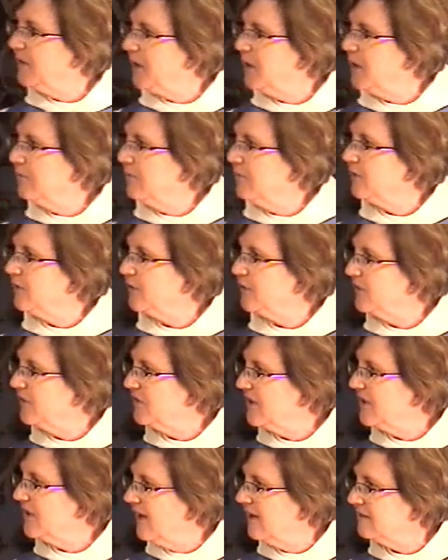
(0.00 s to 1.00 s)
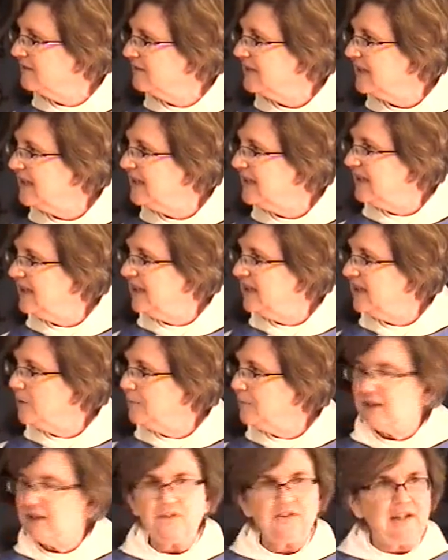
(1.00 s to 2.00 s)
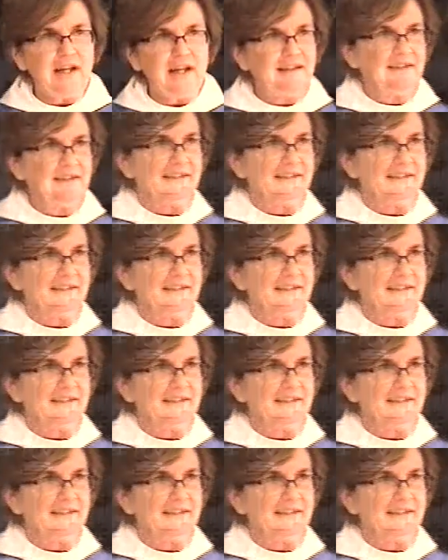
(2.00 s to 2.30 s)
up, pencils down? Anybody who's taken a